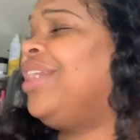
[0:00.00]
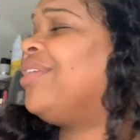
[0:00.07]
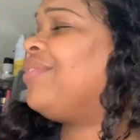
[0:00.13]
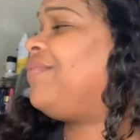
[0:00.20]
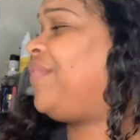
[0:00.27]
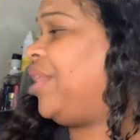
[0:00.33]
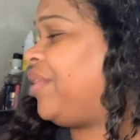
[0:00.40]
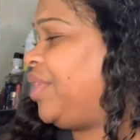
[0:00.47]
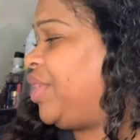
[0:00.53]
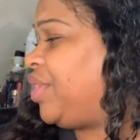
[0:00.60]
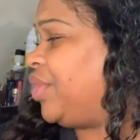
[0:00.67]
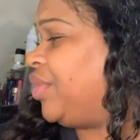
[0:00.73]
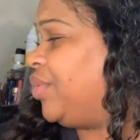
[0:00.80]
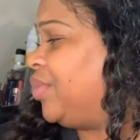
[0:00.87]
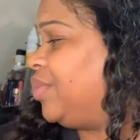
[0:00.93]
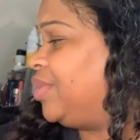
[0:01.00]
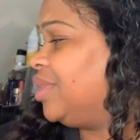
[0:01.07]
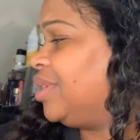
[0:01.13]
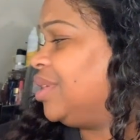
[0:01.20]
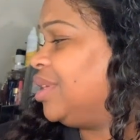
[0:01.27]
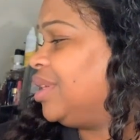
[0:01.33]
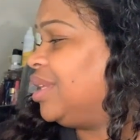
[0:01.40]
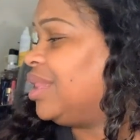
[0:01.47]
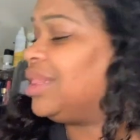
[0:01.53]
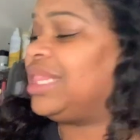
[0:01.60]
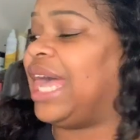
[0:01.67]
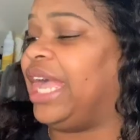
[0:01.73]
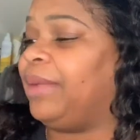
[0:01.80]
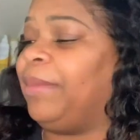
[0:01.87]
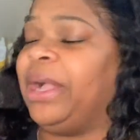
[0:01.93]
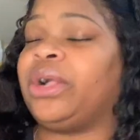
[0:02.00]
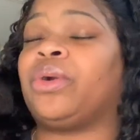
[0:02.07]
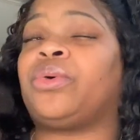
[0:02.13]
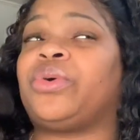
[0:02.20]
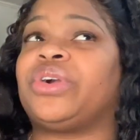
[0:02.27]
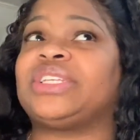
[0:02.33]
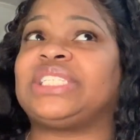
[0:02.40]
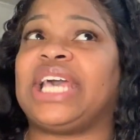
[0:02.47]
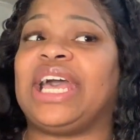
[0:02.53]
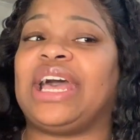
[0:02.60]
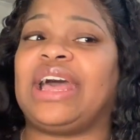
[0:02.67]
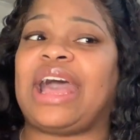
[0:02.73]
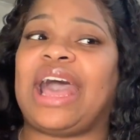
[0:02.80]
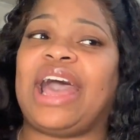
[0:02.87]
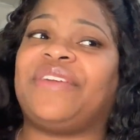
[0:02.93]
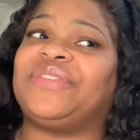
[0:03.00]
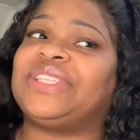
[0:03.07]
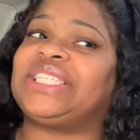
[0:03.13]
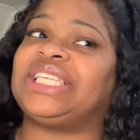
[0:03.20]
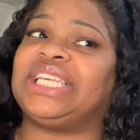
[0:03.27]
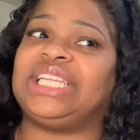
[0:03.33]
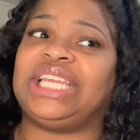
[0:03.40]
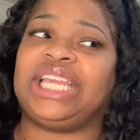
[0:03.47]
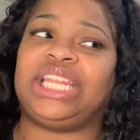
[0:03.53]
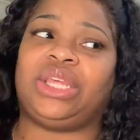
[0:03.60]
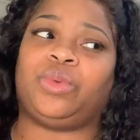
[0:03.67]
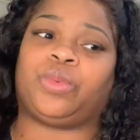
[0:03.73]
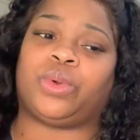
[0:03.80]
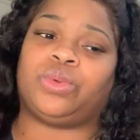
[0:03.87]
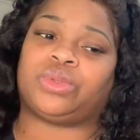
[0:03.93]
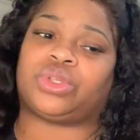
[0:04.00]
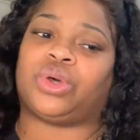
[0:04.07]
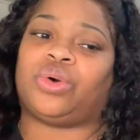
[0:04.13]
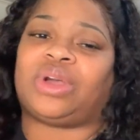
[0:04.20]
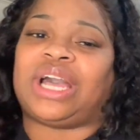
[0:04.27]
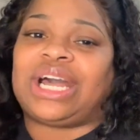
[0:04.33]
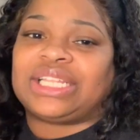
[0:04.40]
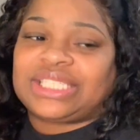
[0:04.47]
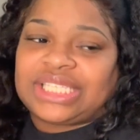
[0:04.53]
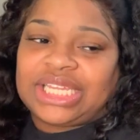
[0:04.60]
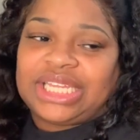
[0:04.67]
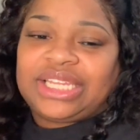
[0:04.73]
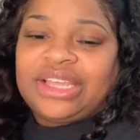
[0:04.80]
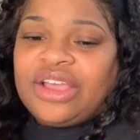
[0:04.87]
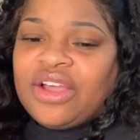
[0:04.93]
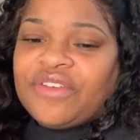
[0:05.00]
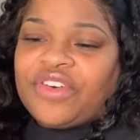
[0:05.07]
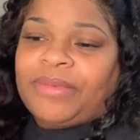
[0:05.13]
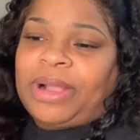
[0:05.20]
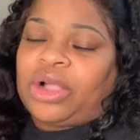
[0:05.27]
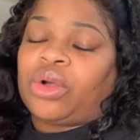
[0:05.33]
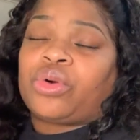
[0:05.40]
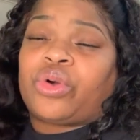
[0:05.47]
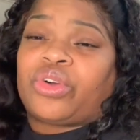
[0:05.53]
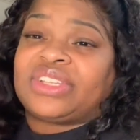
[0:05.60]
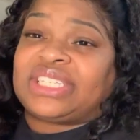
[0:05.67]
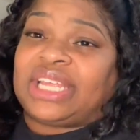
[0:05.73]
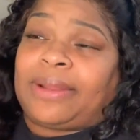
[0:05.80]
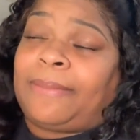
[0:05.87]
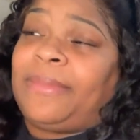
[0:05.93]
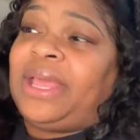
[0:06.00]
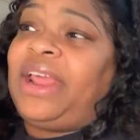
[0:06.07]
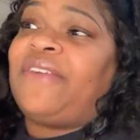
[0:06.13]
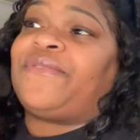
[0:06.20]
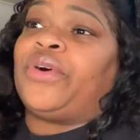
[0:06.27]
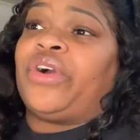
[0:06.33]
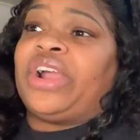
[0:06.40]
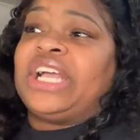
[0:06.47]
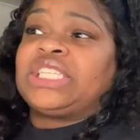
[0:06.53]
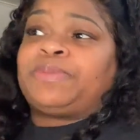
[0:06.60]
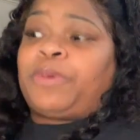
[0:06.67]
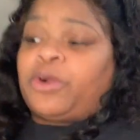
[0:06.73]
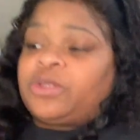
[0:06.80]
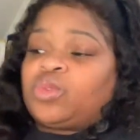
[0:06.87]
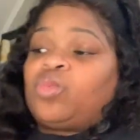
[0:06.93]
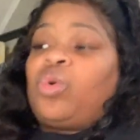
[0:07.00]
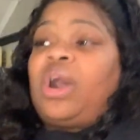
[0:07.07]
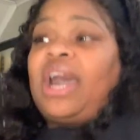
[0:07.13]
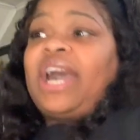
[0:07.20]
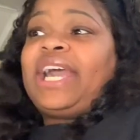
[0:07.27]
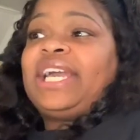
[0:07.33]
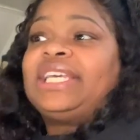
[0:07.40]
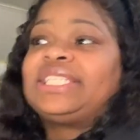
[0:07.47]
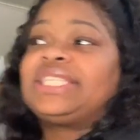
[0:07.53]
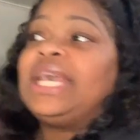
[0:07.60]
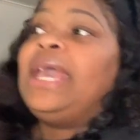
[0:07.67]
Very cute. Like Michael Kors had. I haven't seen any rose gold content for Michael Kors in a minute, far as purse-wise.